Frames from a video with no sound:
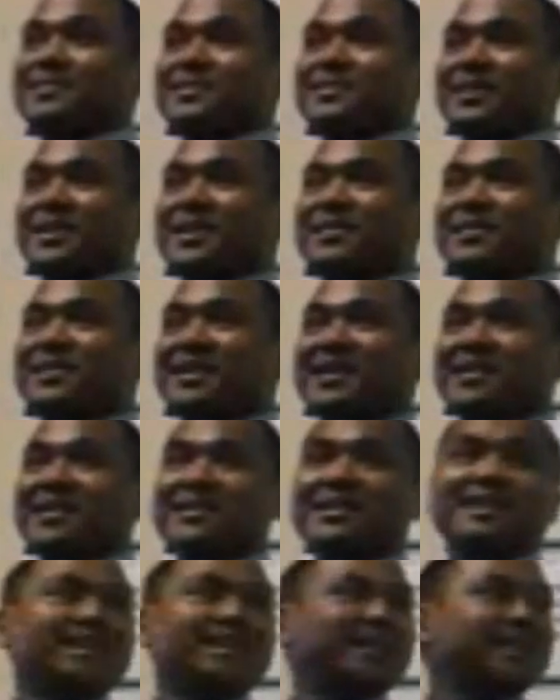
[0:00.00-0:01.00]
her star
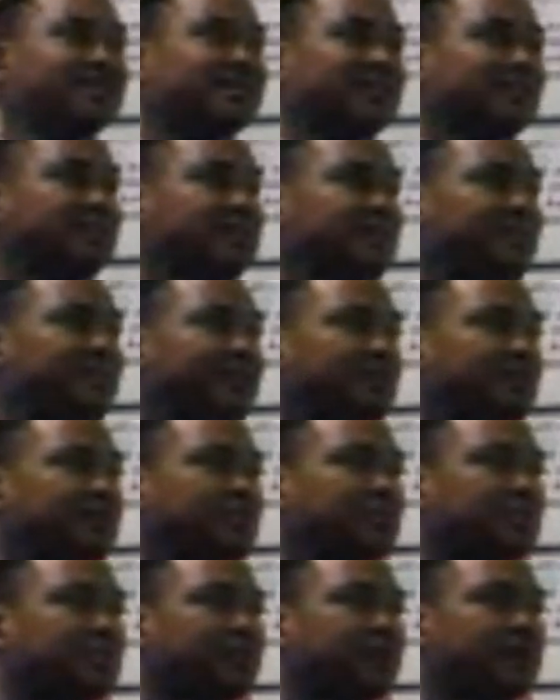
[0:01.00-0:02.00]
right over here.
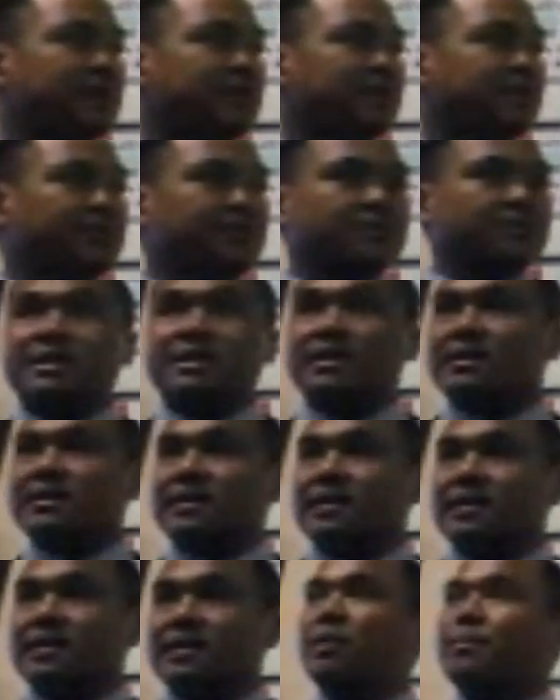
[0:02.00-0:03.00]
So she made $2 grand
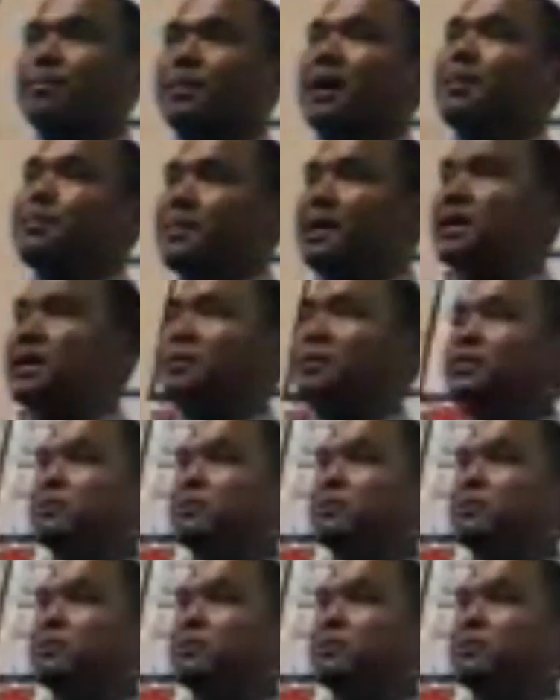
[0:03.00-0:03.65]
in her first 10 days.